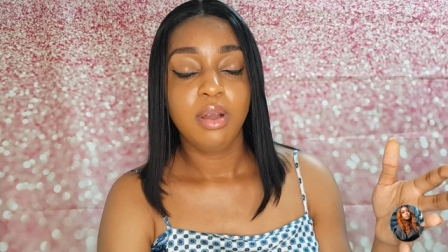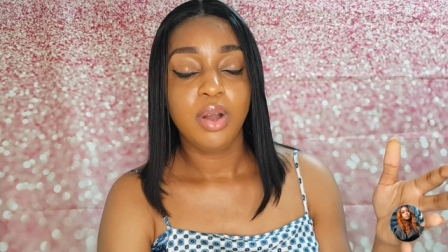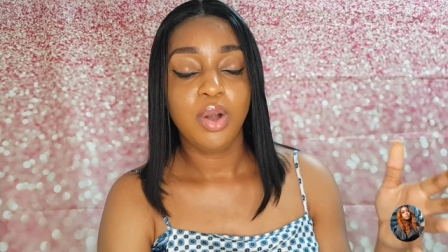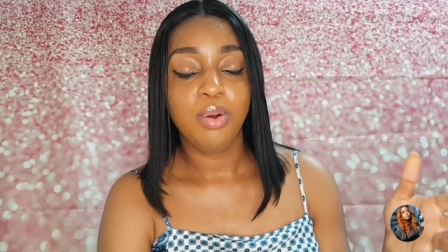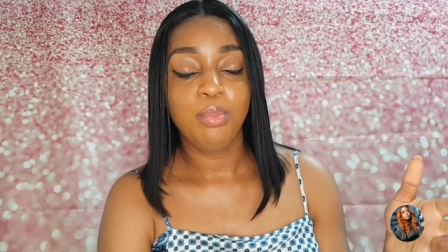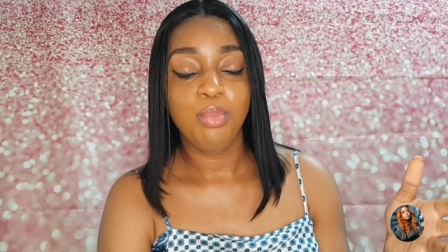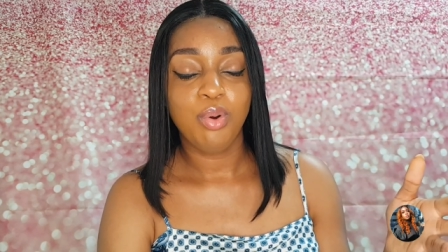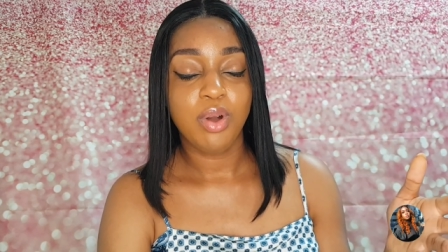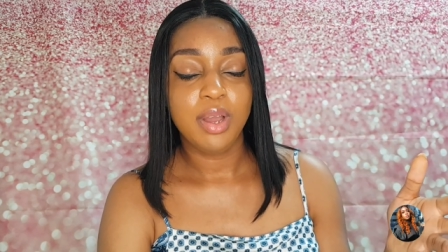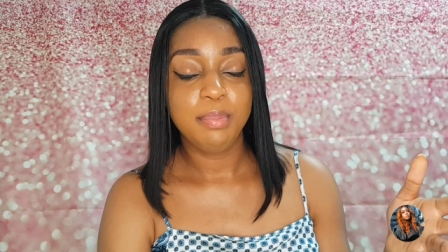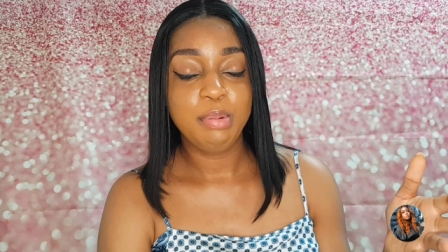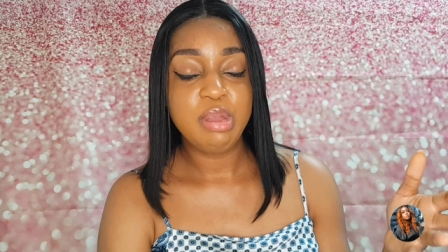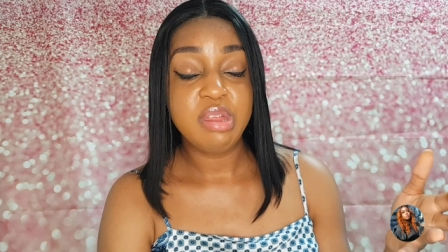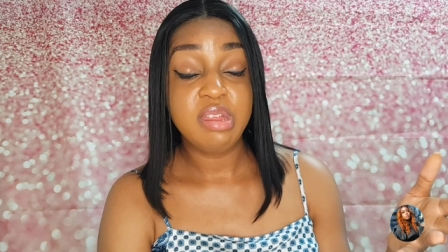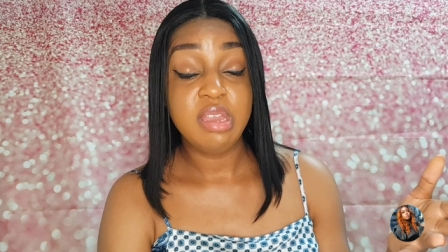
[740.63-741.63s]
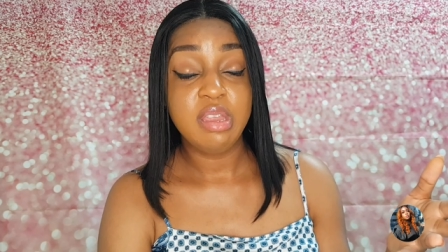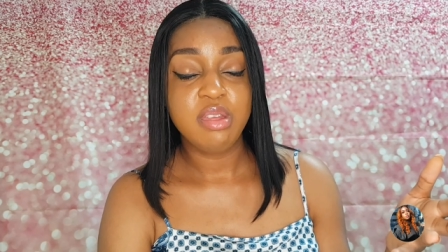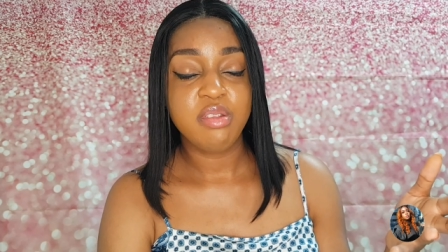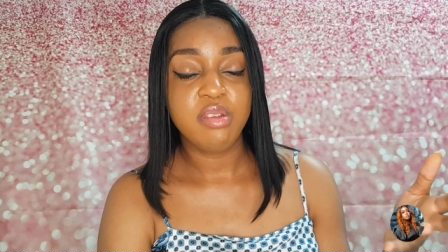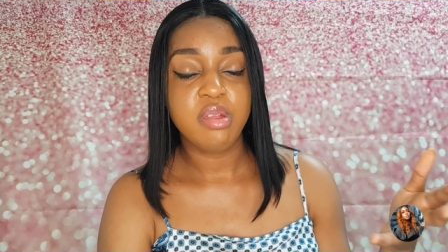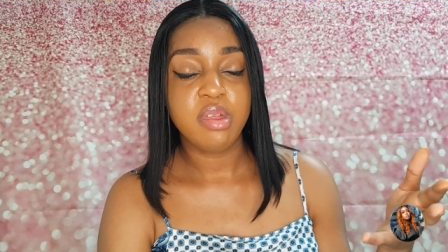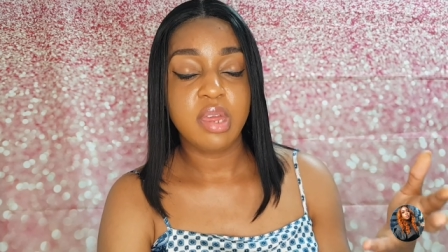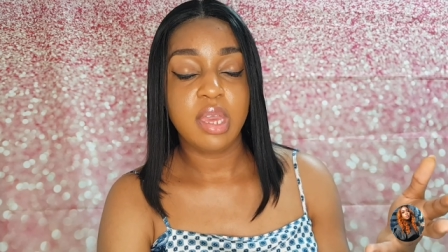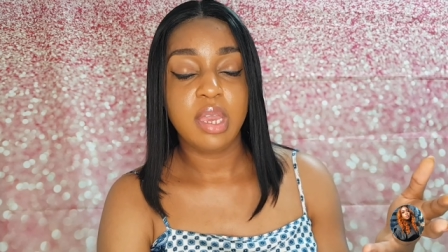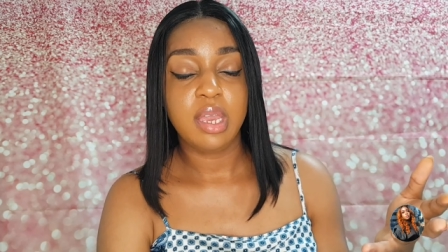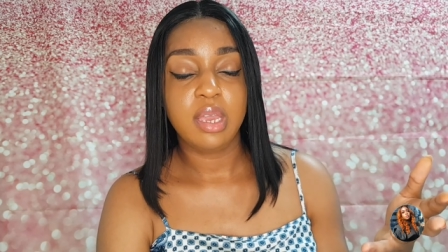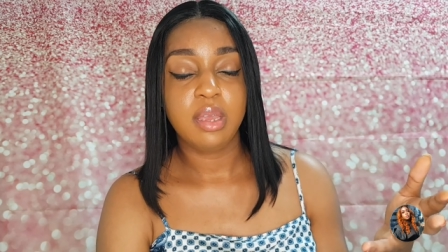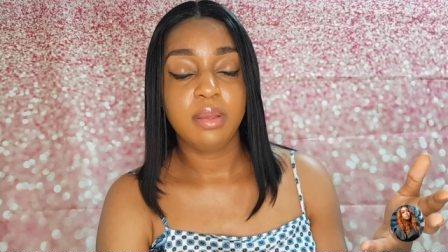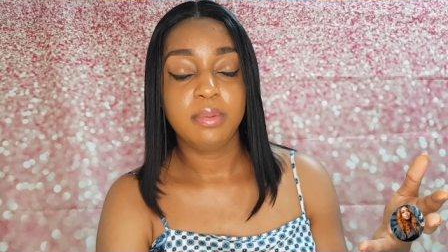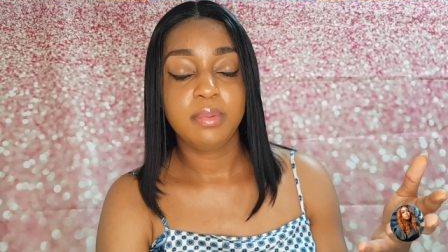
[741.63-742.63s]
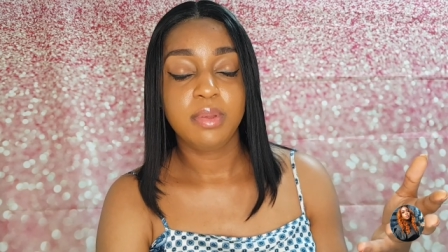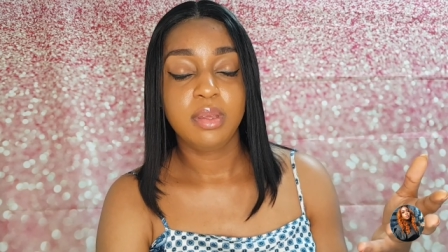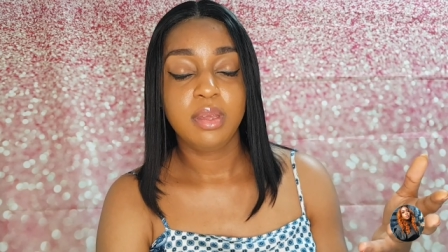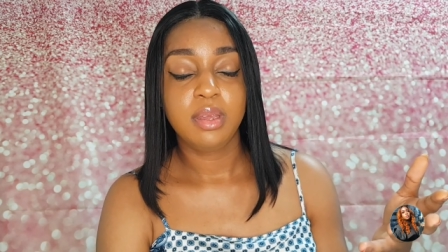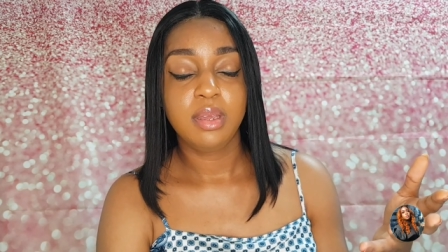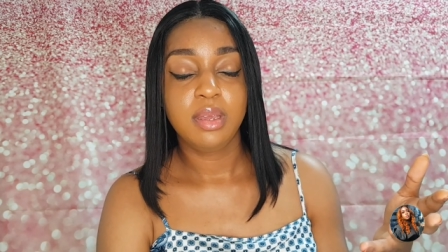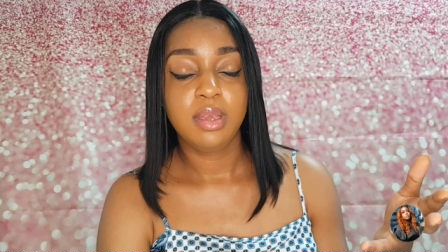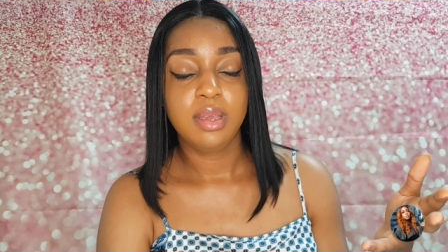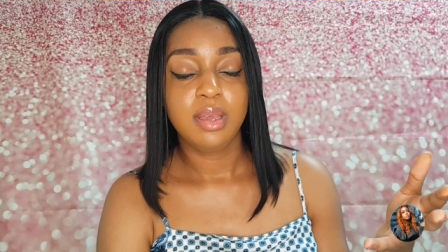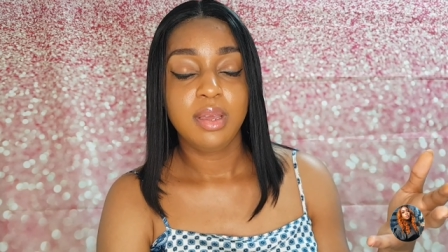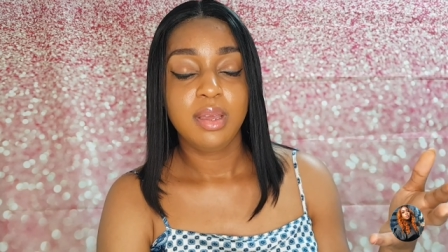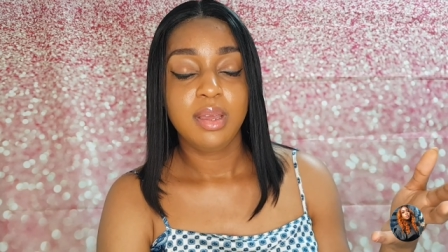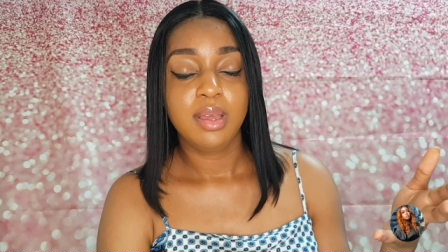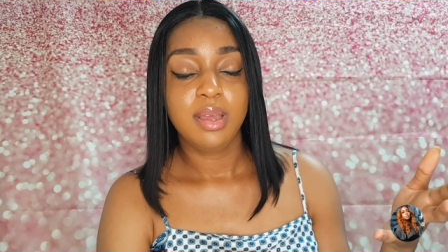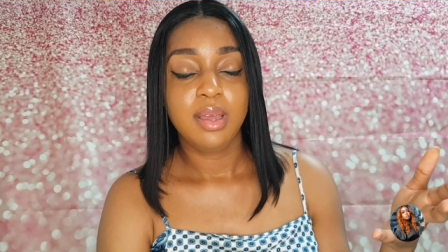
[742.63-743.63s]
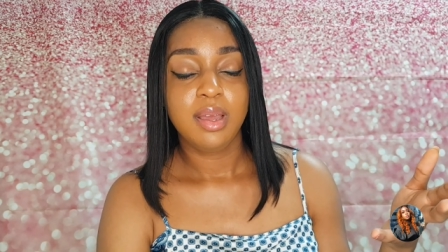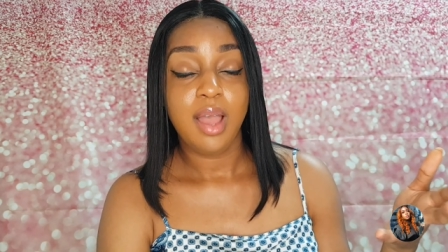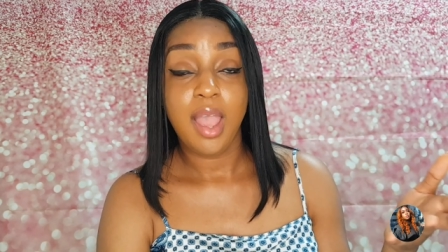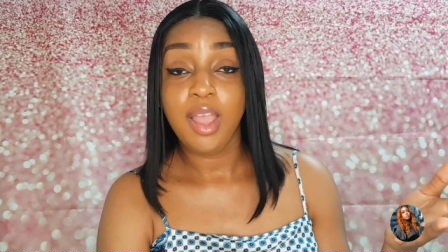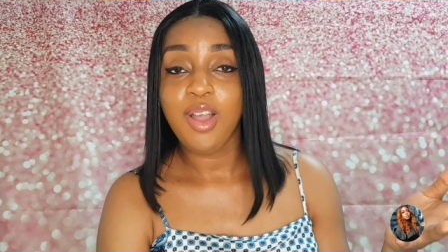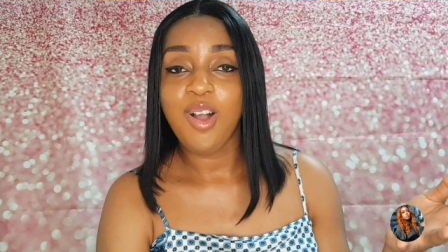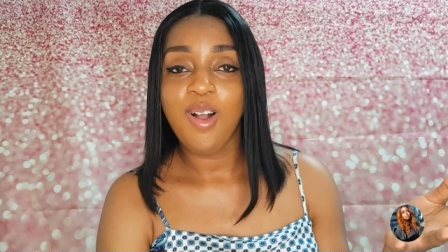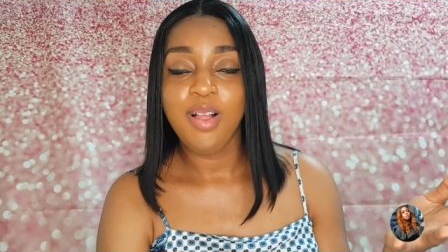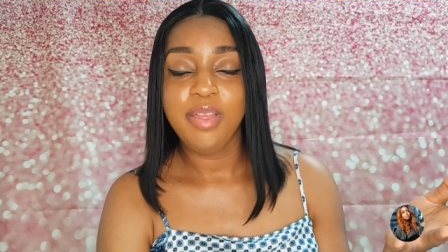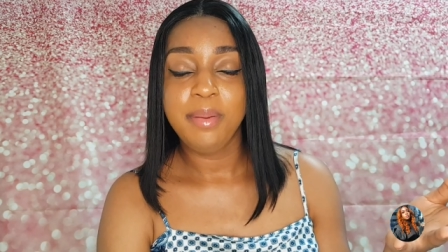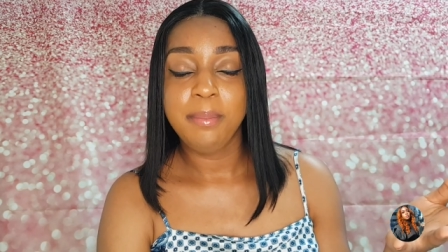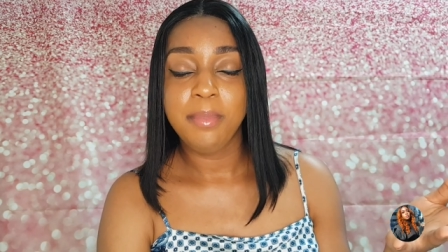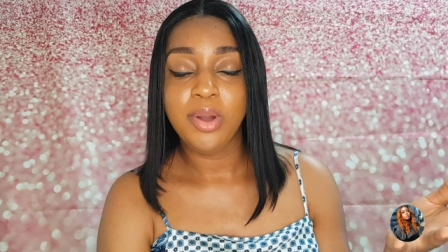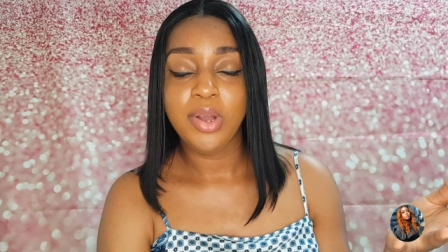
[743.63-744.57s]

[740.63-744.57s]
Homeboy proceeds to say, I call them